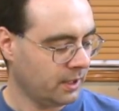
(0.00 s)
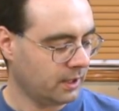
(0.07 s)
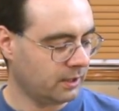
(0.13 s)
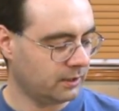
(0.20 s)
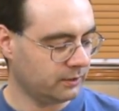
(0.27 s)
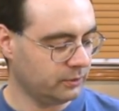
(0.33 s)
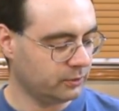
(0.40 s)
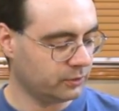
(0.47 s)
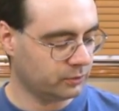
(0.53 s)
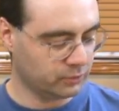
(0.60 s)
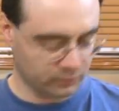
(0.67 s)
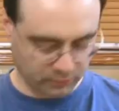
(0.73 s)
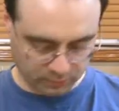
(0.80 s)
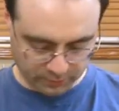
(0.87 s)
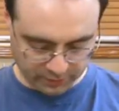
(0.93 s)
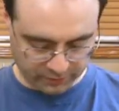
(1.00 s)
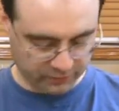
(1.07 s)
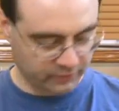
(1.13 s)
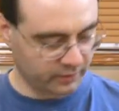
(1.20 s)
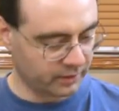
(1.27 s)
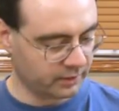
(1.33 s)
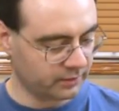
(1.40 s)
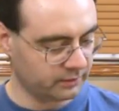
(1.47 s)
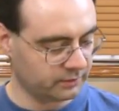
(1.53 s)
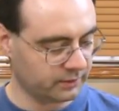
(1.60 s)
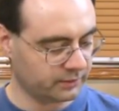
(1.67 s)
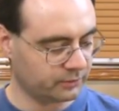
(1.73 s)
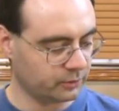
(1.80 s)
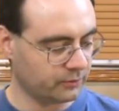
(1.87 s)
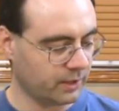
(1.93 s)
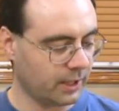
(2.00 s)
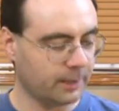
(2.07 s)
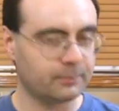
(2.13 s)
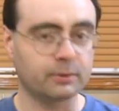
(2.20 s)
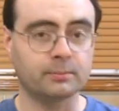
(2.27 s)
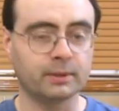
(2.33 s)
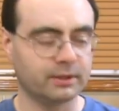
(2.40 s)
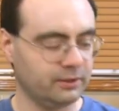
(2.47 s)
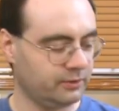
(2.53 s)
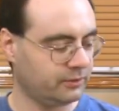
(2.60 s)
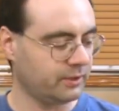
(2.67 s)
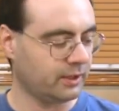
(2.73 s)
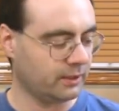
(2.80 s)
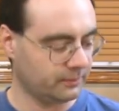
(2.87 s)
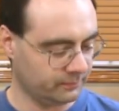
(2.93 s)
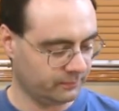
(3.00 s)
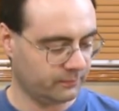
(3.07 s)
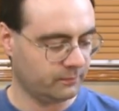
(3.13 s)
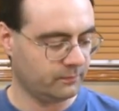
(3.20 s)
uh, you could do it with uh, like sort of a hybrid picking style. So